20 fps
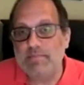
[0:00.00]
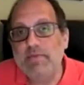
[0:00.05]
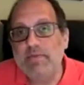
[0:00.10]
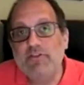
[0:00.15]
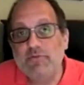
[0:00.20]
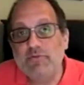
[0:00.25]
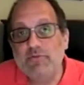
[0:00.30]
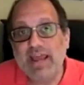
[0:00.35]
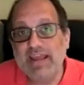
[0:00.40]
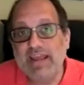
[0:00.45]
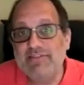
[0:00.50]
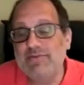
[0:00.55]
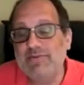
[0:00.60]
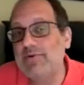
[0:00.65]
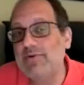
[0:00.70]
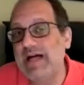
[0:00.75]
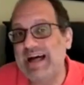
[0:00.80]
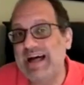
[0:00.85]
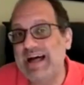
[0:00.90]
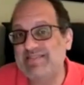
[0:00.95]
Beachwood High
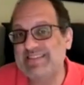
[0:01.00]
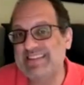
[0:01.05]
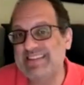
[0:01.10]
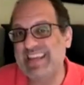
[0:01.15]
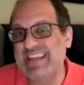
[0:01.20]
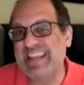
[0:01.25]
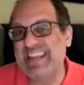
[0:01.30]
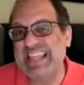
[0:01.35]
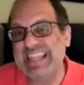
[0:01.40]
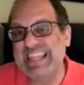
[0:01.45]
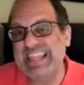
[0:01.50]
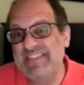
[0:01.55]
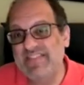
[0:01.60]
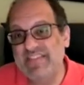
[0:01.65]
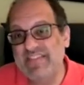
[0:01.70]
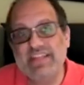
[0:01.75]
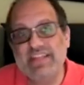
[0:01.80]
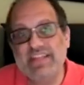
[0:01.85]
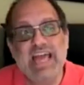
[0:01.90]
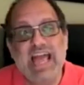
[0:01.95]
School outside of
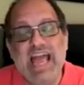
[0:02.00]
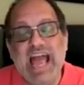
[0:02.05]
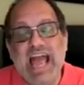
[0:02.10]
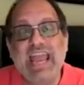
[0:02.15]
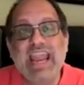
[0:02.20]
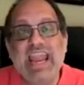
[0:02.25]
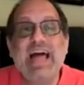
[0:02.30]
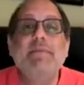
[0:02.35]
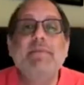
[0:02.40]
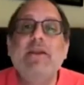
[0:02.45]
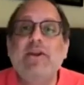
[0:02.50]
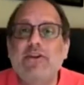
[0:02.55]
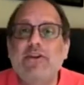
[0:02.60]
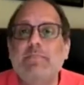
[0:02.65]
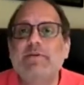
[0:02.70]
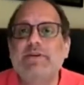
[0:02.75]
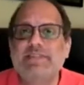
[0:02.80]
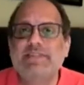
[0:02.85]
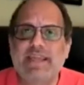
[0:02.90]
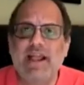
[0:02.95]
Cleveland, and I'm here to
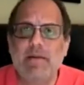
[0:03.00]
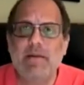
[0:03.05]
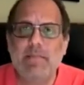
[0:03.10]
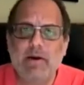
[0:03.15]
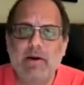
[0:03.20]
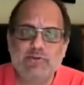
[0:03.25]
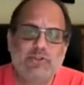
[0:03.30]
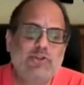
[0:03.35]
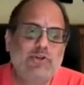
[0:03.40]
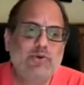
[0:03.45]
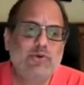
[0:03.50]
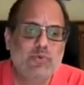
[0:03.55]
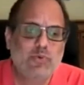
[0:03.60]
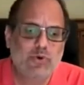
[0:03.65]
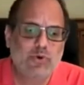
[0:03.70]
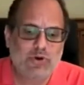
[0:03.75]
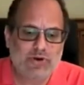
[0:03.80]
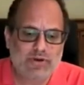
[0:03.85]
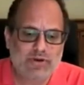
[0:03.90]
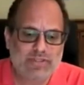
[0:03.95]
present about two
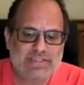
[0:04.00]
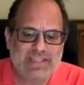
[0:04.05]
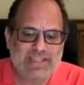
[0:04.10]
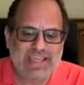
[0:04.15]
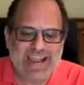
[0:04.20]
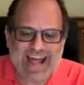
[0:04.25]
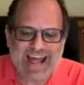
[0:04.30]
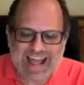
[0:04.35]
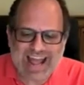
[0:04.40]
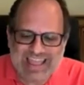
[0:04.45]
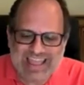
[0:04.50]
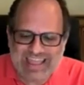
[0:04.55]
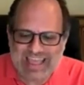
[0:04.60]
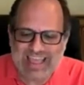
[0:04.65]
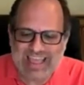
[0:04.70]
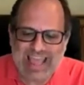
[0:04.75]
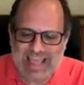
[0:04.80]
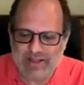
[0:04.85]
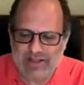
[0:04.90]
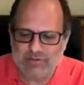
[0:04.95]
words that I
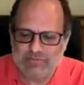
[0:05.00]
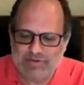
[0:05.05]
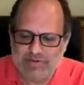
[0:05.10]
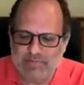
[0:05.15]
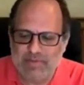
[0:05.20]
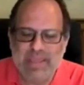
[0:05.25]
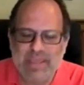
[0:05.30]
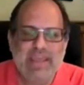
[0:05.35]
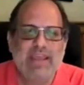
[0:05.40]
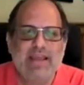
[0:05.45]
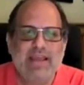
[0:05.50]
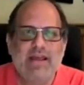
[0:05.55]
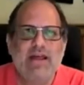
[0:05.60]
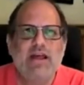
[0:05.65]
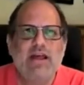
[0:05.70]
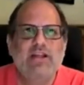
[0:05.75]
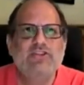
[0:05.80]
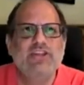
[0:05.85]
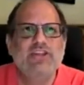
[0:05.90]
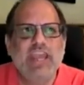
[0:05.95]
think helped me
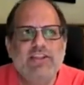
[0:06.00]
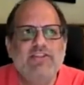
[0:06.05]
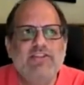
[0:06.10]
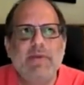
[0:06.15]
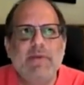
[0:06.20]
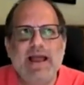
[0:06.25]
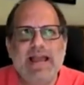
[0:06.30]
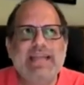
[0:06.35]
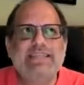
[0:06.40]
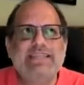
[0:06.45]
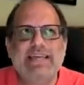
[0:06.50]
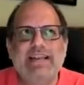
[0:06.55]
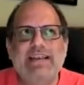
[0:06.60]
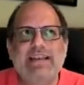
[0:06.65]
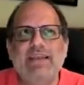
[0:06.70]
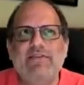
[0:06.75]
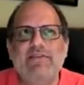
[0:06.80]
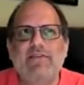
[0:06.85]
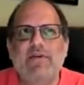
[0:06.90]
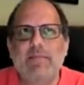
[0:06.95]
change my
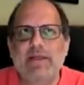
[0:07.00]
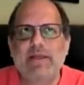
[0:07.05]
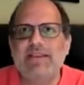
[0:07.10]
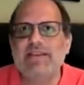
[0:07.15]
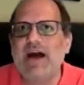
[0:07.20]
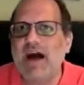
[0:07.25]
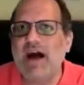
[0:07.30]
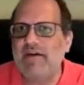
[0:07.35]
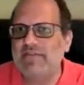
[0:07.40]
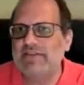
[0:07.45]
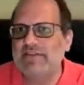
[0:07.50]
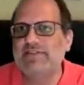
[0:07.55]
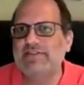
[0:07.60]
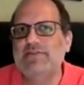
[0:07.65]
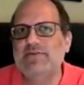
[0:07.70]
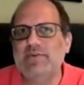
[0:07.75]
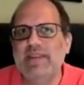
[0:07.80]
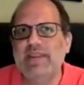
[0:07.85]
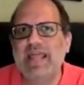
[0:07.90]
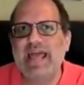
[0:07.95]
identity from a novice
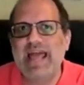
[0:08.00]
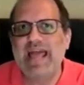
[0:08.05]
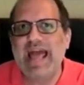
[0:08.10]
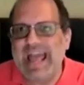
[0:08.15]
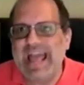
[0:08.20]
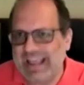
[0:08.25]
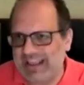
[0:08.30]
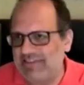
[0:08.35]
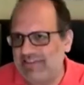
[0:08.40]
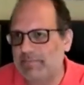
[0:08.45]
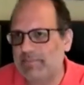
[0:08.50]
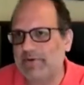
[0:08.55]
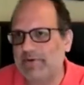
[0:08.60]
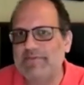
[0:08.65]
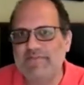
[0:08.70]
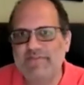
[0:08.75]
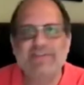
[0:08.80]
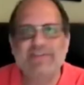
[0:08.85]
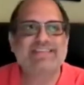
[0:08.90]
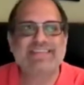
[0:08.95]
to an
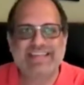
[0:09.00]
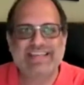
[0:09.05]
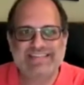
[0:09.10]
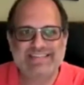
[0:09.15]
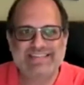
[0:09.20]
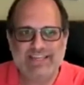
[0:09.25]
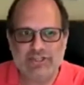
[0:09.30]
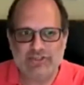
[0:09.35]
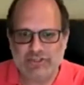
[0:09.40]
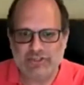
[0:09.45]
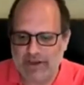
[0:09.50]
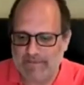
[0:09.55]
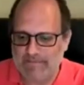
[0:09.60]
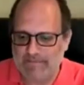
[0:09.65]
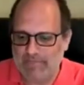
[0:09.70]
expert physics teacher.